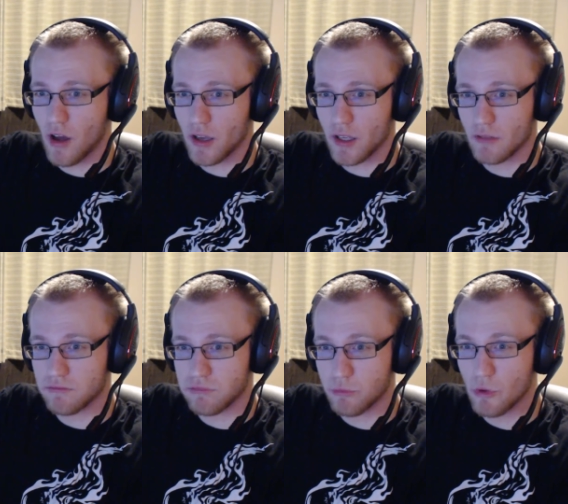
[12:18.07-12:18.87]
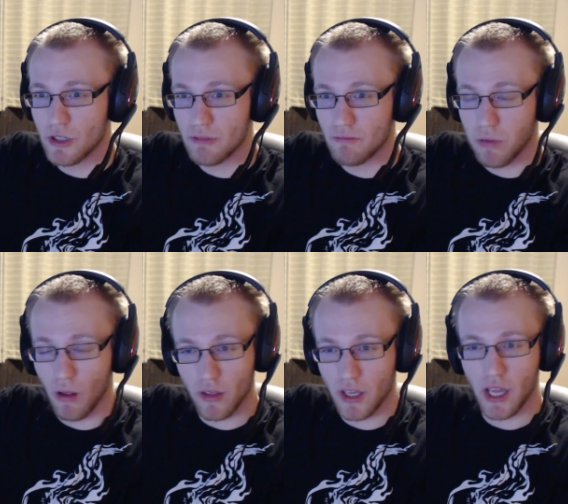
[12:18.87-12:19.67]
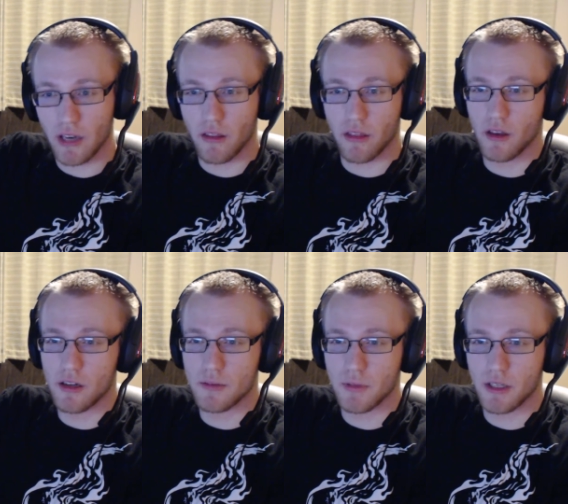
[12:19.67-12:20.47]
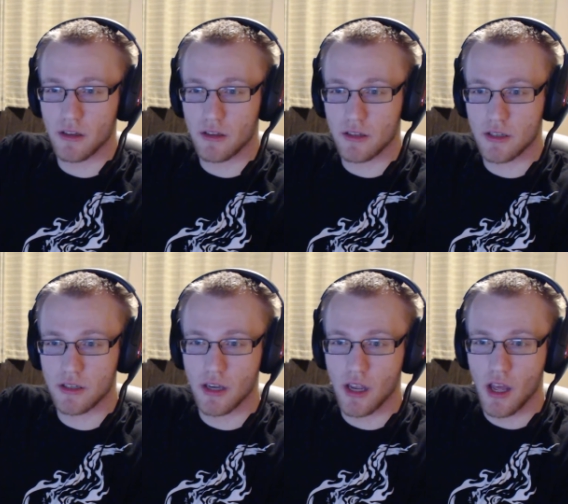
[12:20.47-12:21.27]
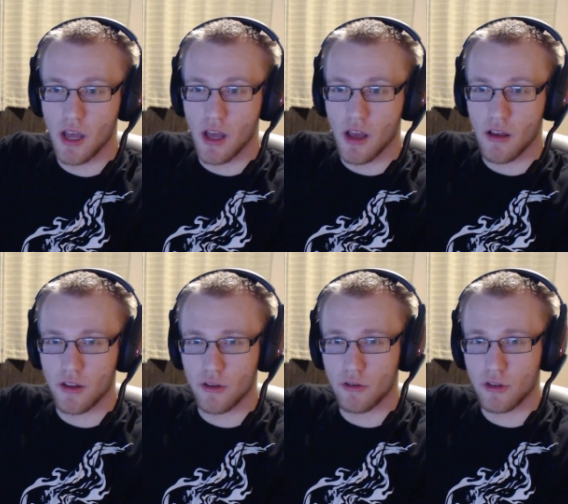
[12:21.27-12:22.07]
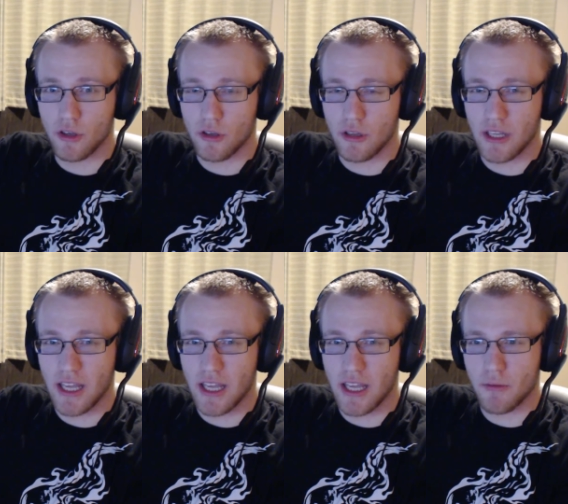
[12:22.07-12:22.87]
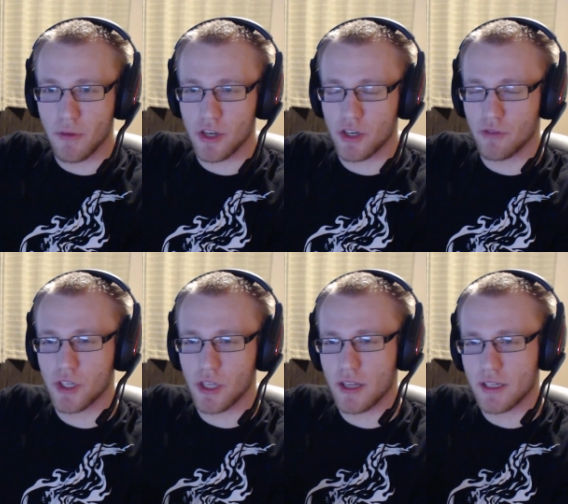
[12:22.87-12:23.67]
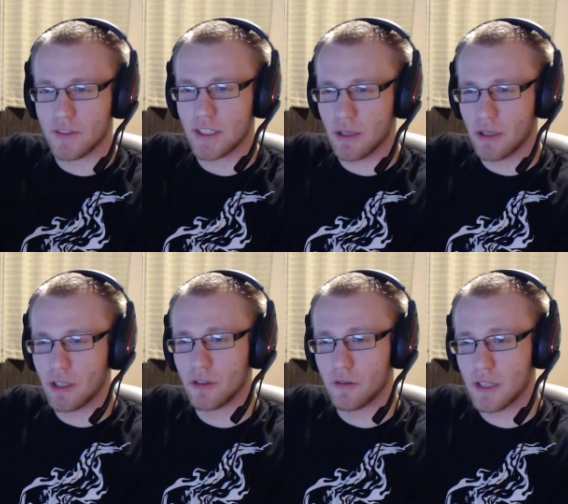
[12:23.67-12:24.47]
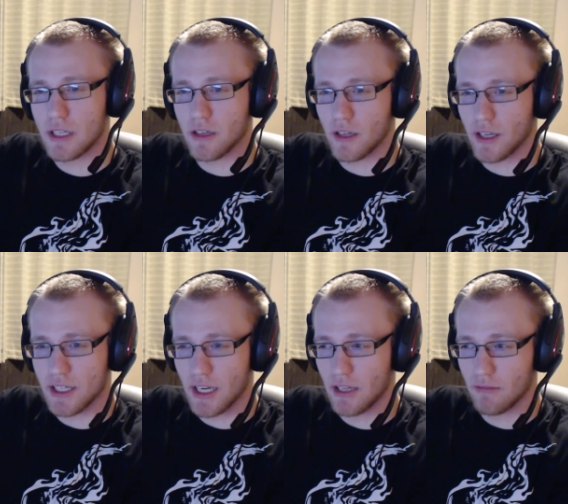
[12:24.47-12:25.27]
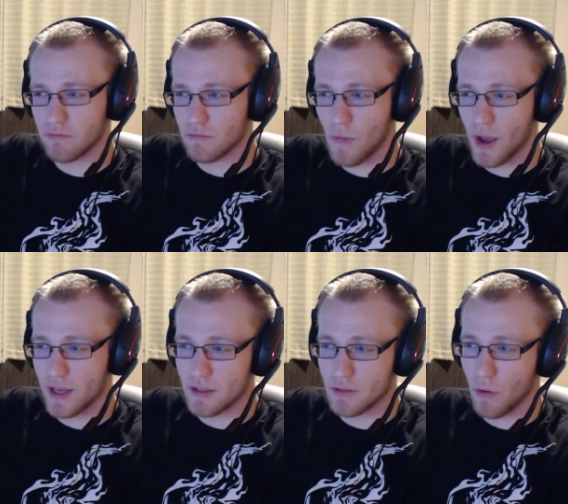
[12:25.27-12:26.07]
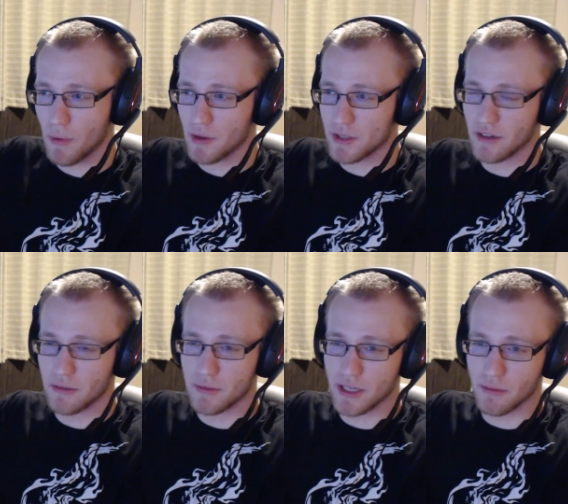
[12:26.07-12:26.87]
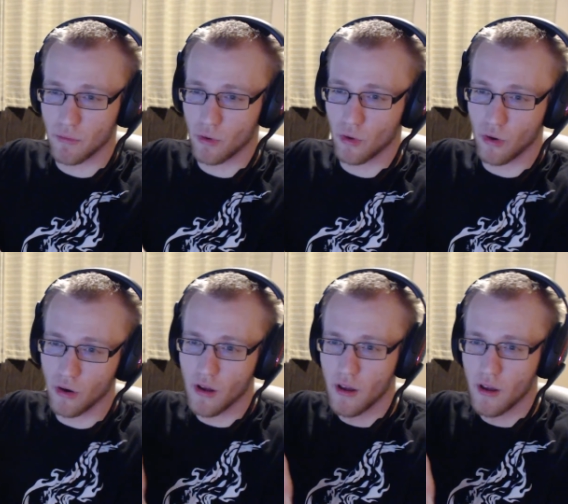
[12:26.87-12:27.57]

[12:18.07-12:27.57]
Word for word: I wouldn't bother getting a third because you, are getting diminishing returns every time you do this. Like I say, mine's probably on 70% more